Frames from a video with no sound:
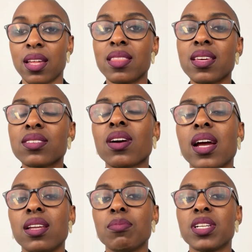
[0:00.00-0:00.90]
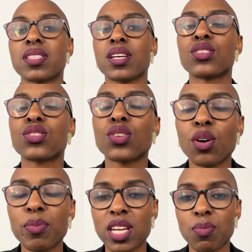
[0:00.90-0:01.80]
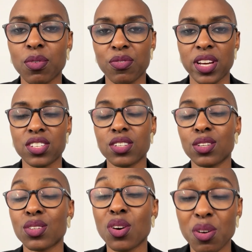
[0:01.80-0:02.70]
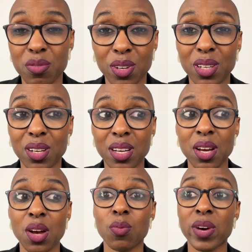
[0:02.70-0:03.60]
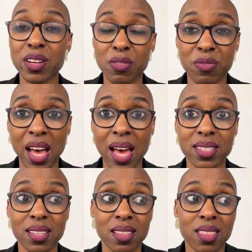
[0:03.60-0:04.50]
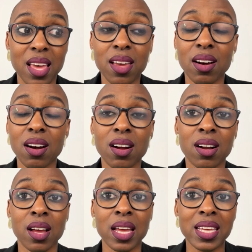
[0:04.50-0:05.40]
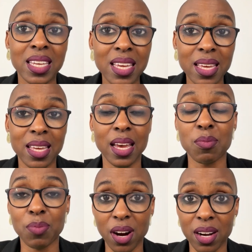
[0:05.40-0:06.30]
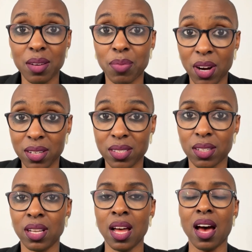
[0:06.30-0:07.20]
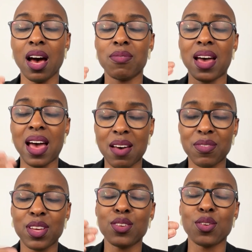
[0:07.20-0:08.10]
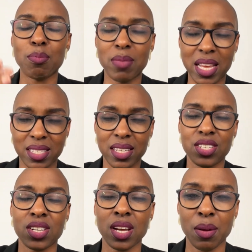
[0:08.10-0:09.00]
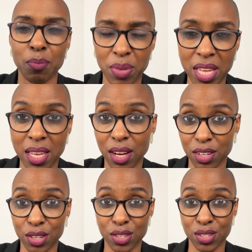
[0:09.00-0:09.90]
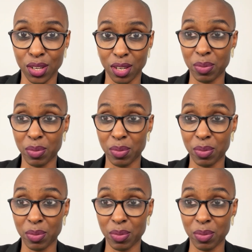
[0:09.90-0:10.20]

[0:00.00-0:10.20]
These are elements that so many professionals overlook when in fact they are key and part and parcel of having your message be understood.